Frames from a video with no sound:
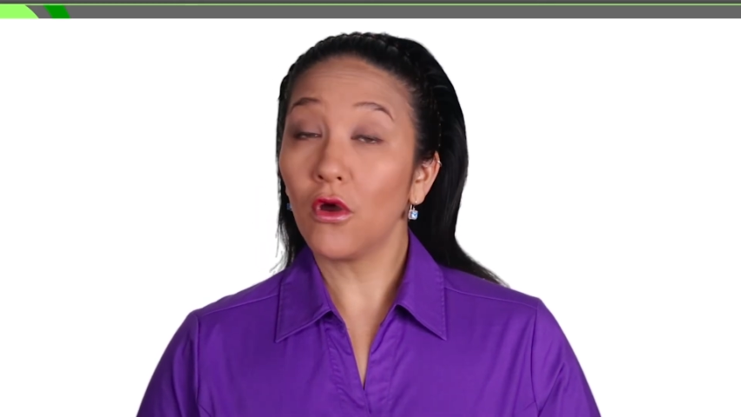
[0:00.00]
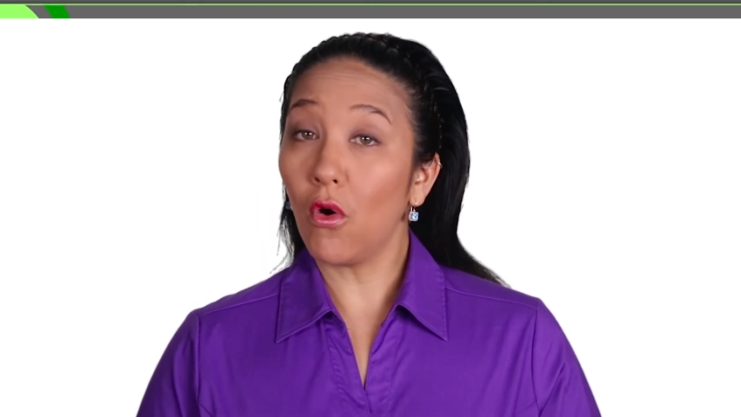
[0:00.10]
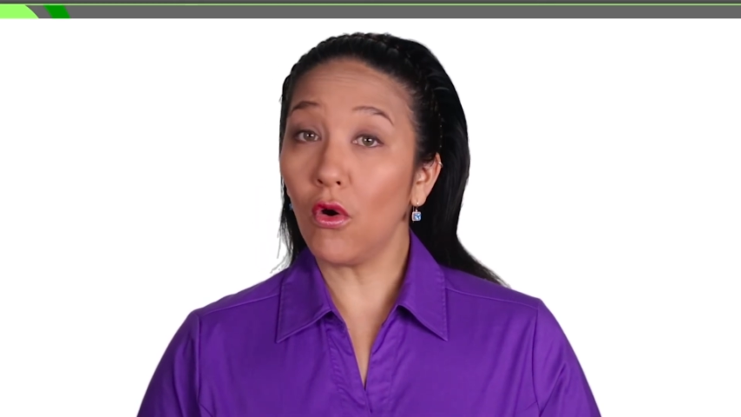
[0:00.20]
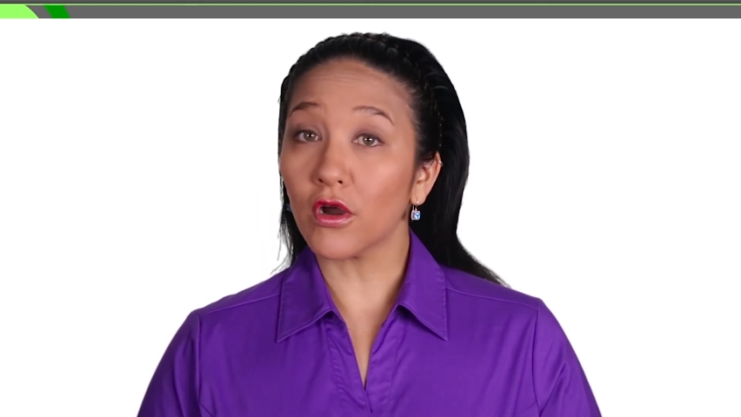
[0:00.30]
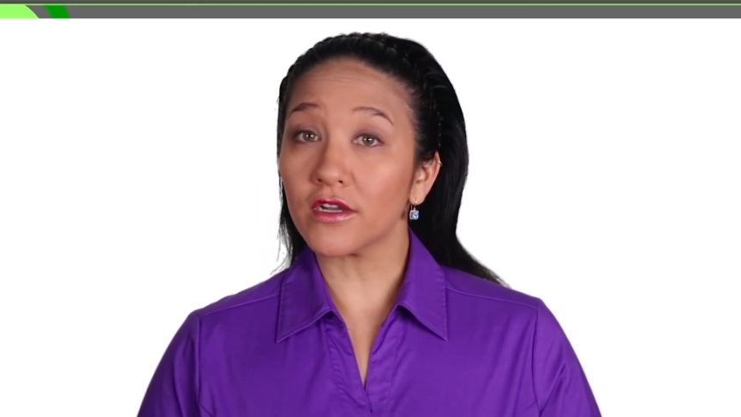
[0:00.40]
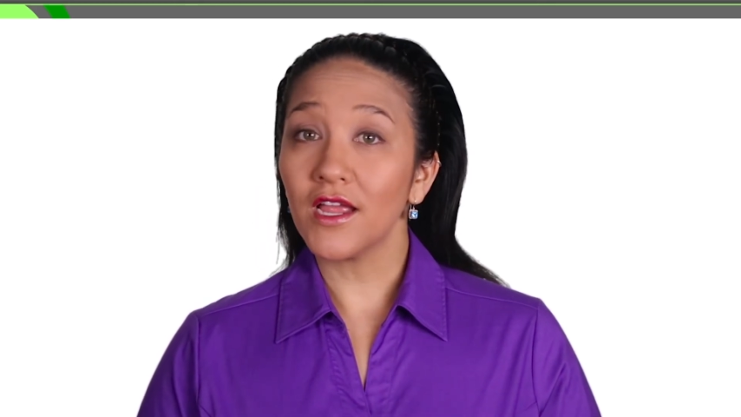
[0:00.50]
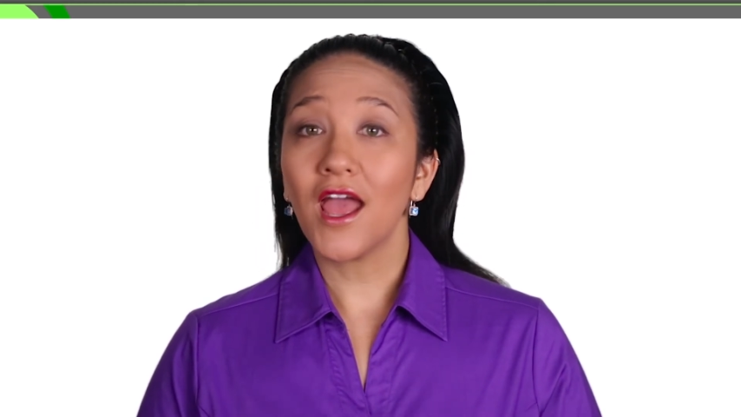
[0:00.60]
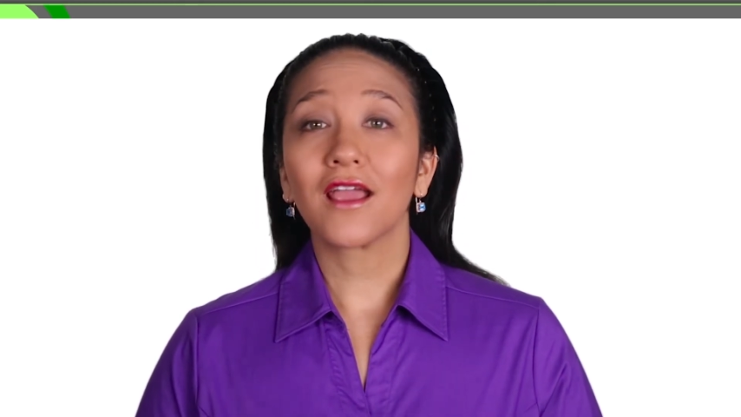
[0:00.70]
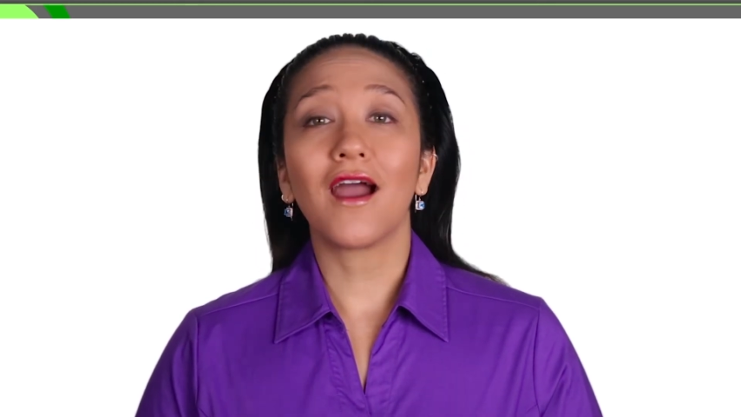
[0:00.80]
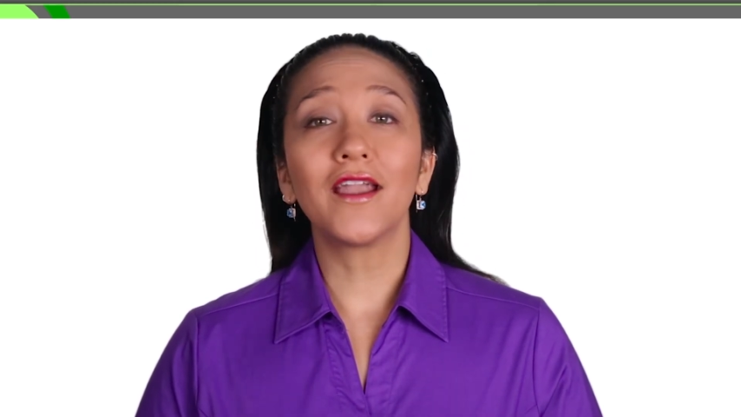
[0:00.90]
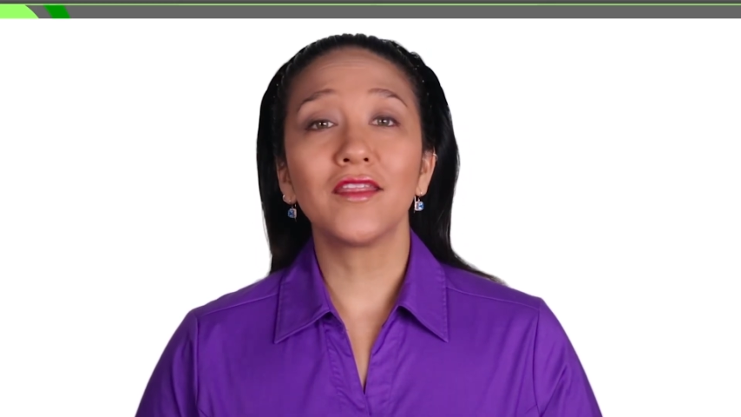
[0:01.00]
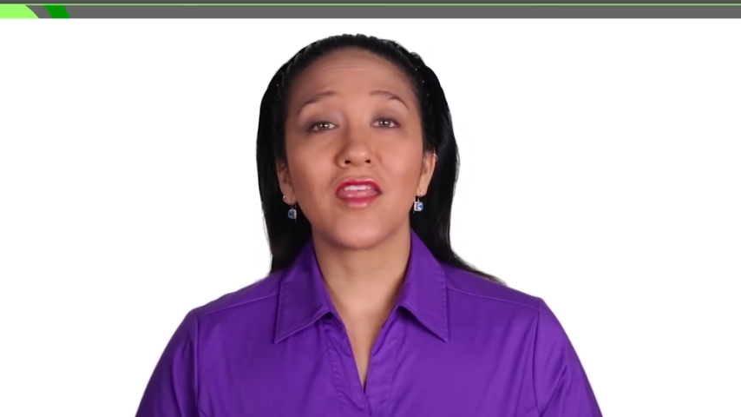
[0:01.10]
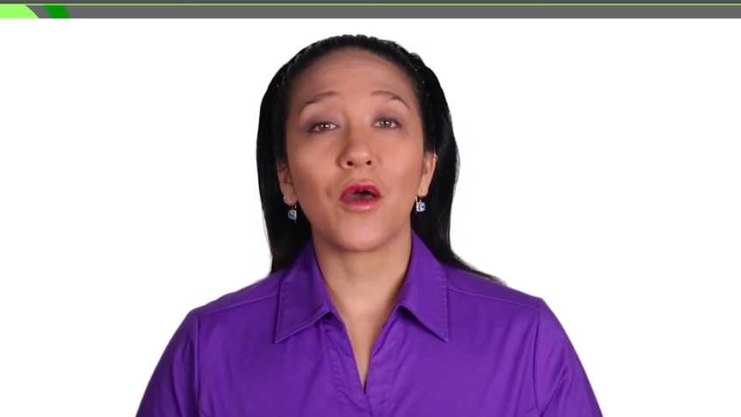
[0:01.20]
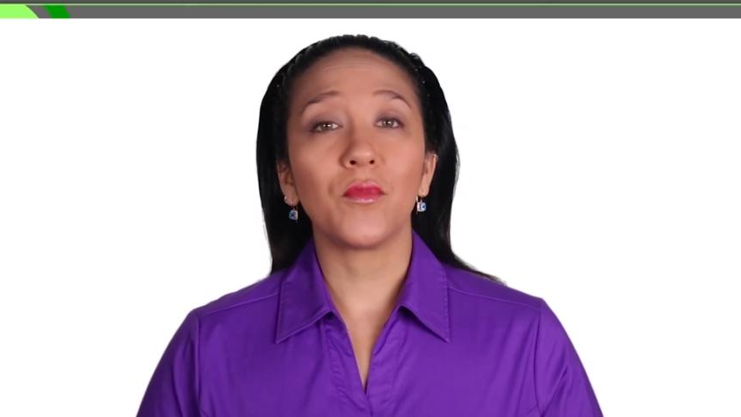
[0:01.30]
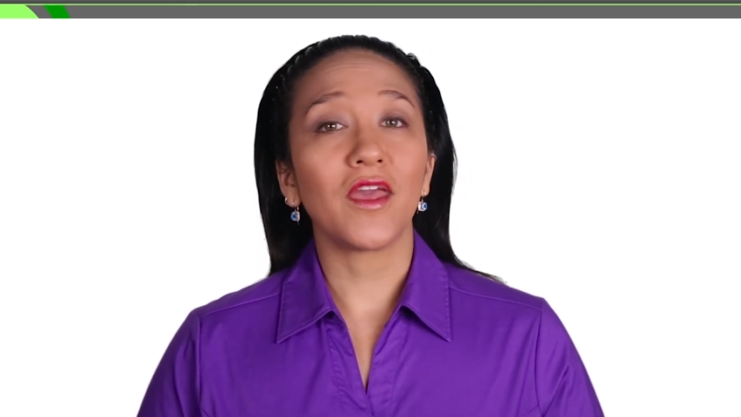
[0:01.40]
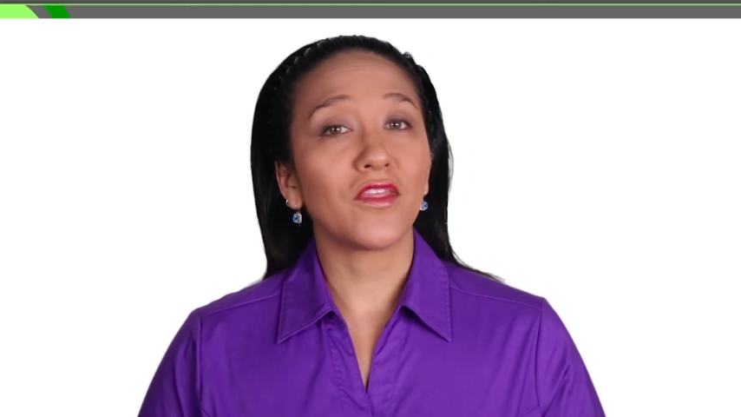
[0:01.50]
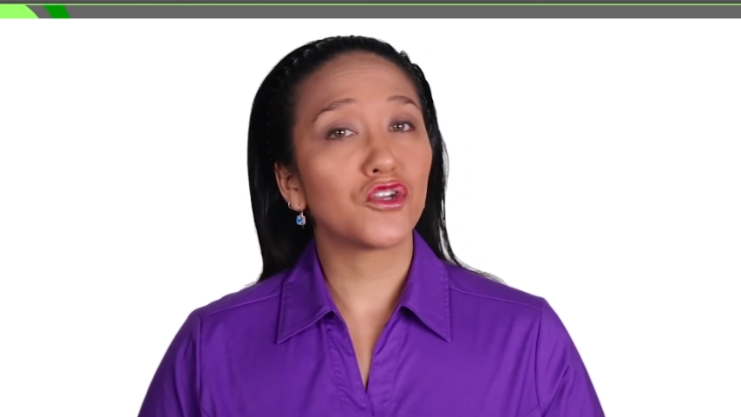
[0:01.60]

or guiding them in the